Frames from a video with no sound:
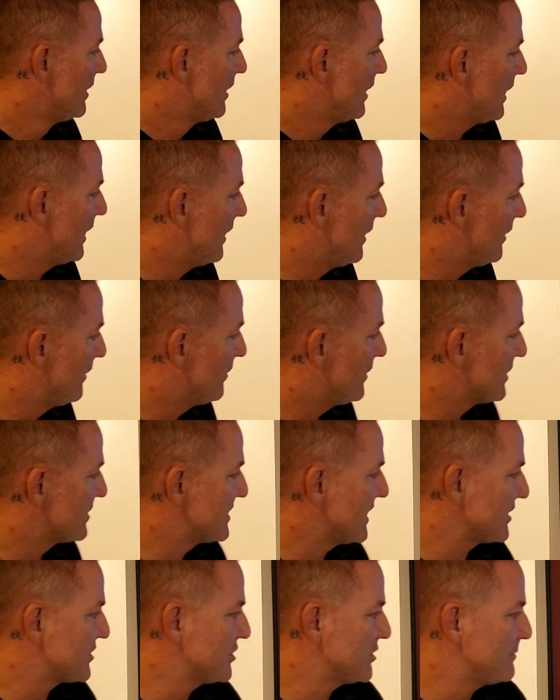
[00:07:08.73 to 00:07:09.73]
The
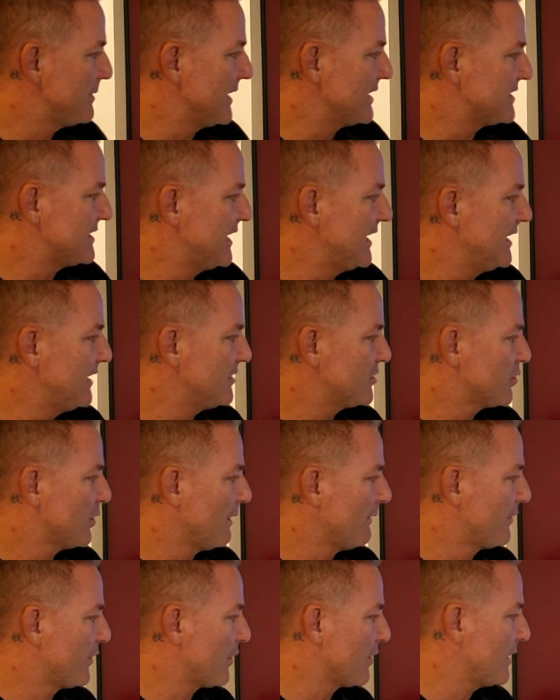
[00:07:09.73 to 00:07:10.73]
sessions will be at 10,
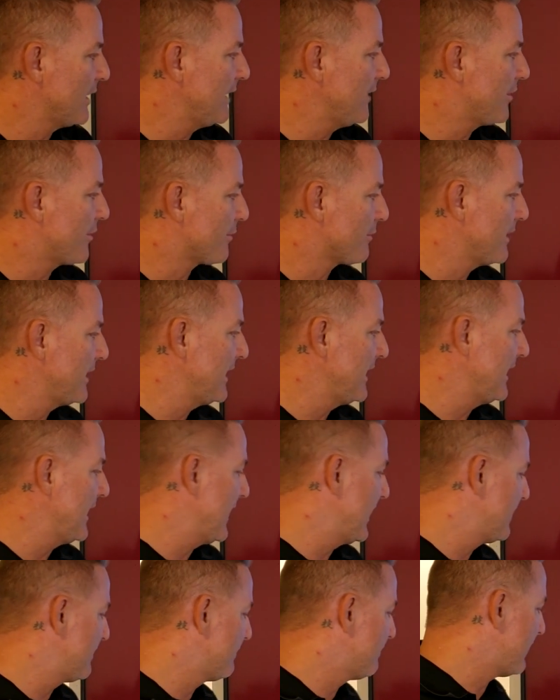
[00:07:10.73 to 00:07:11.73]
12:30, 3,
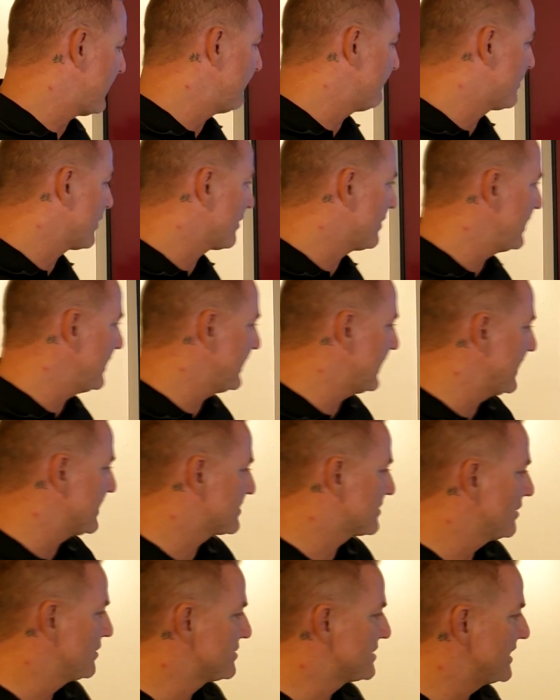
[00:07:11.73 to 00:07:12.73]
and 5:30. Gates
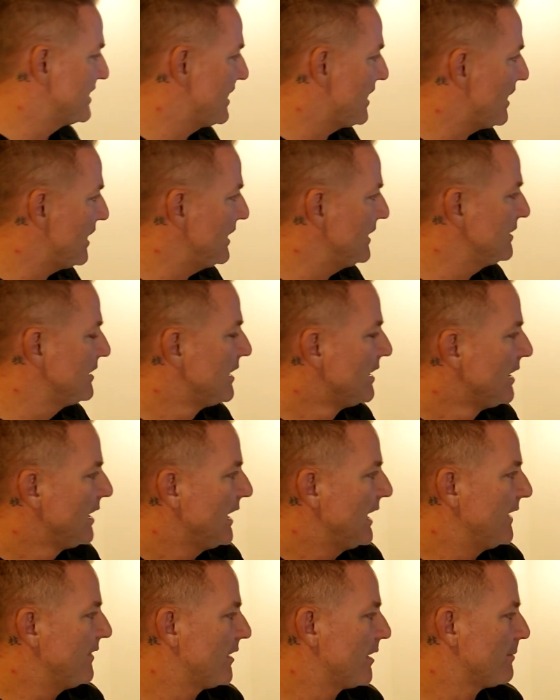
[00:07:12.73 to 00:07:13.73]
close at 9,
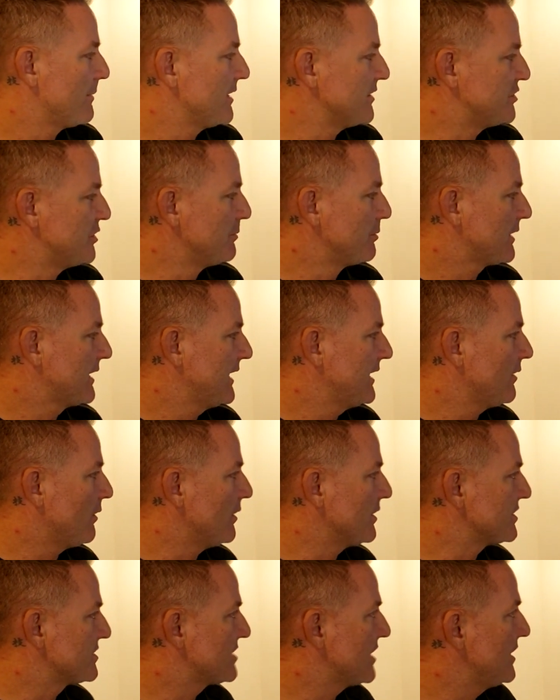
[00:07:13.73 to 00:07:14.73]
and that'll be a duplicate
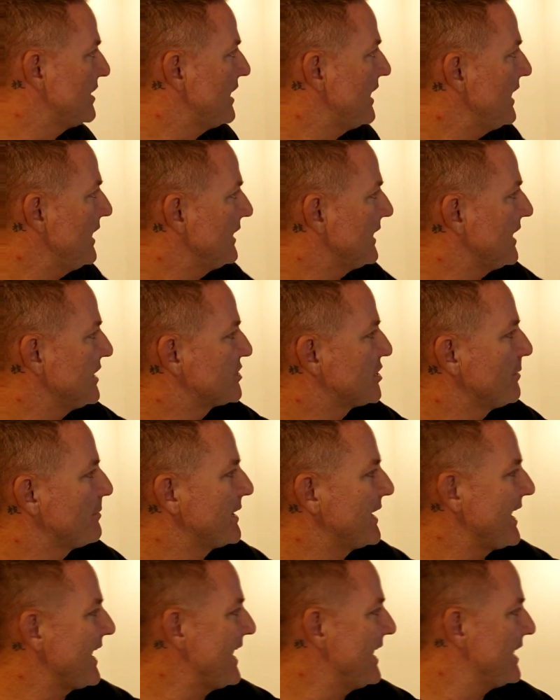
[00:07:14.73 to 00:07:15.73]
on Sunday. Gates open
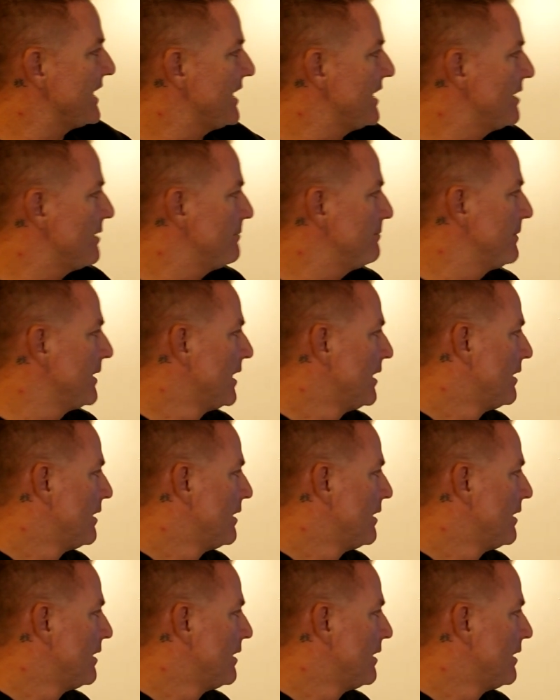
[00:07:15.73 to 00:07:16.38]
at 8 a.m.